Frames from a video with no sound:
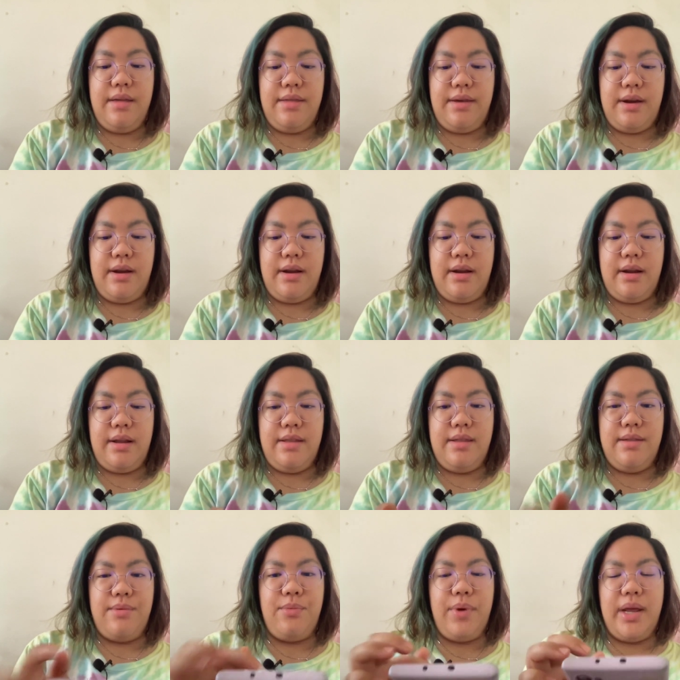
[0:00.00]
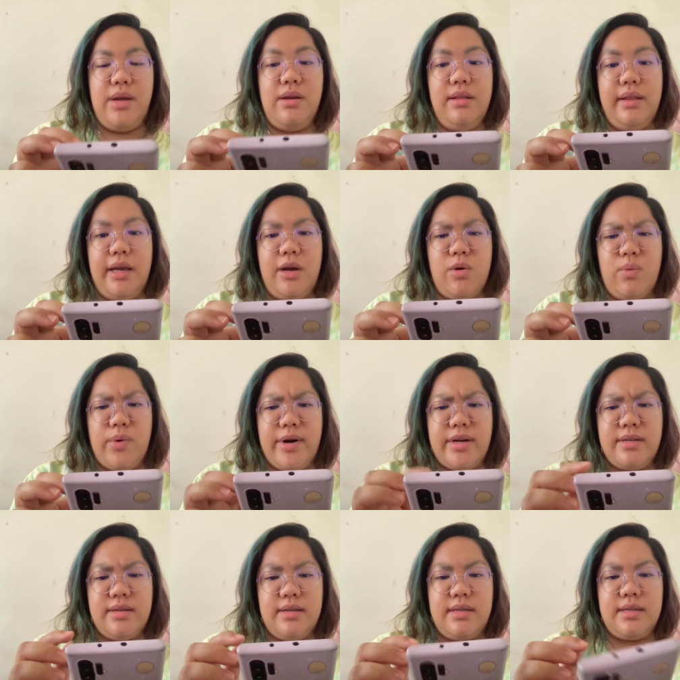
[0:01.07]
there, the way Link
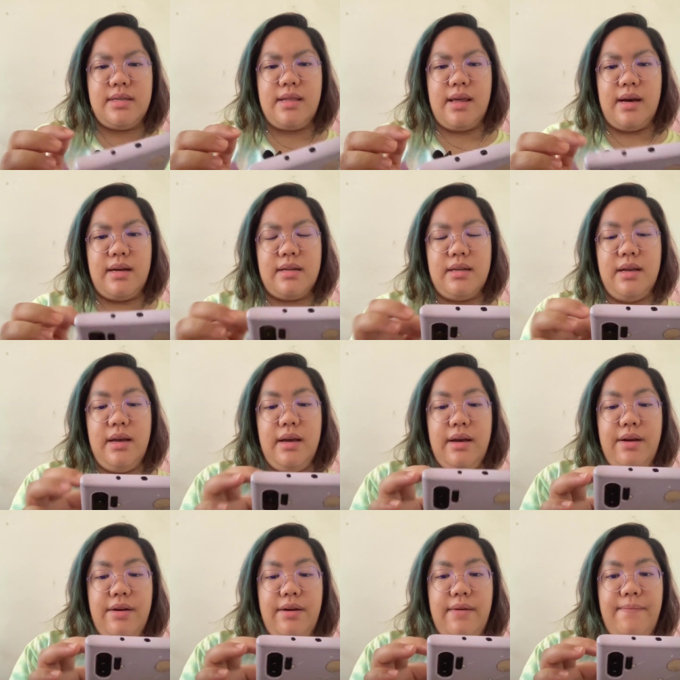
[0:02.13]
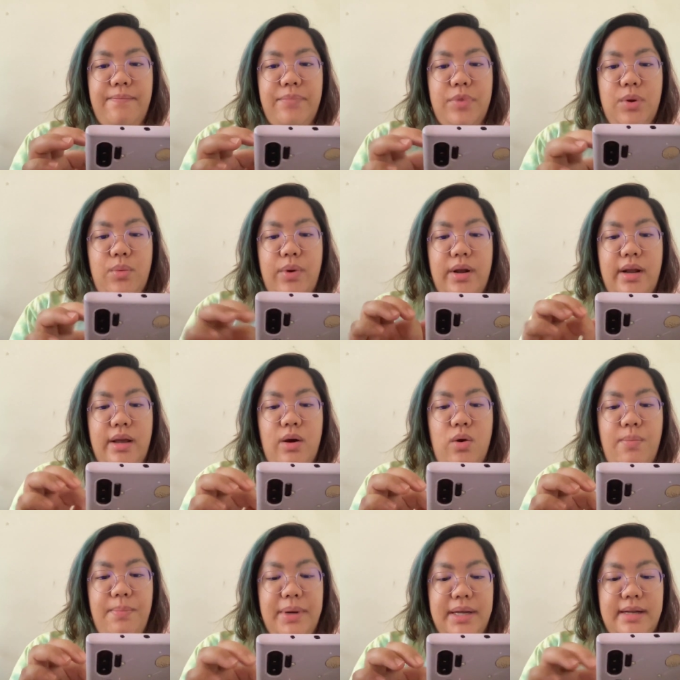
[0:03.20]
works is that when I
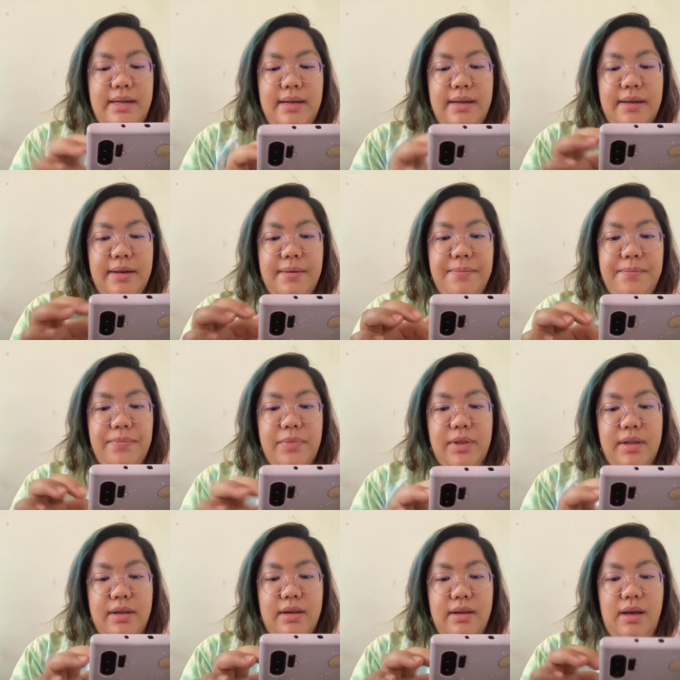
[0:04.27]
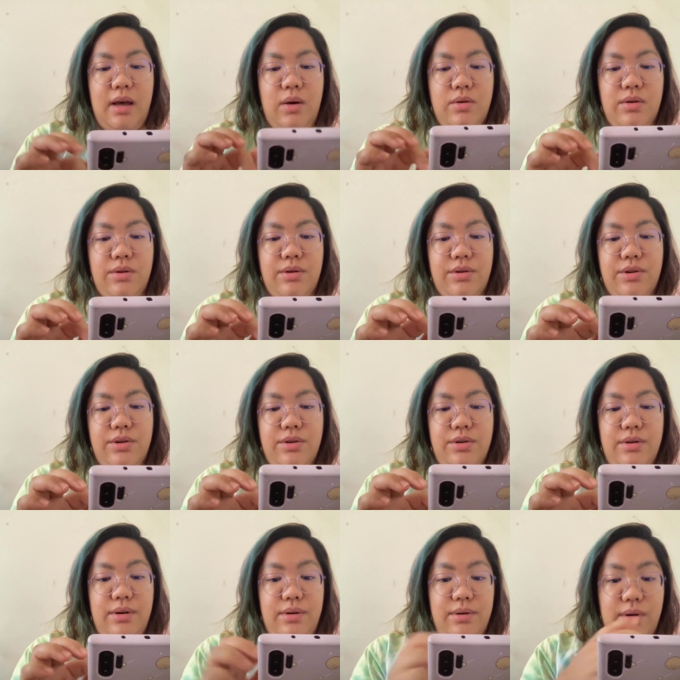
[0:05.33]
open, oh no,
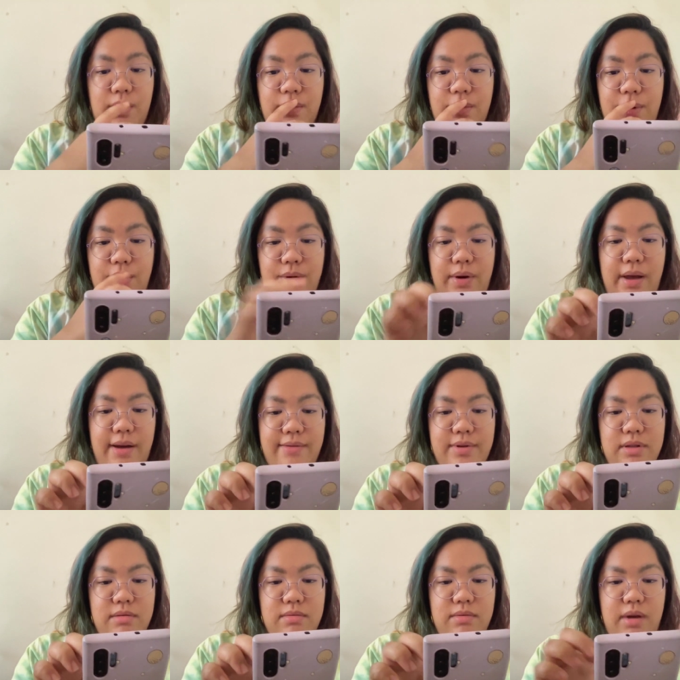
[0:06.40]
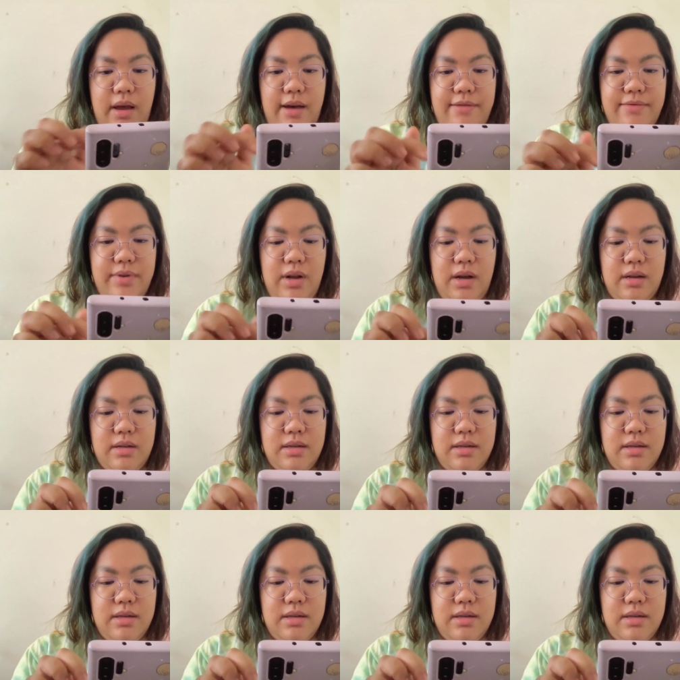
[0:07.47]
oh no, I have not.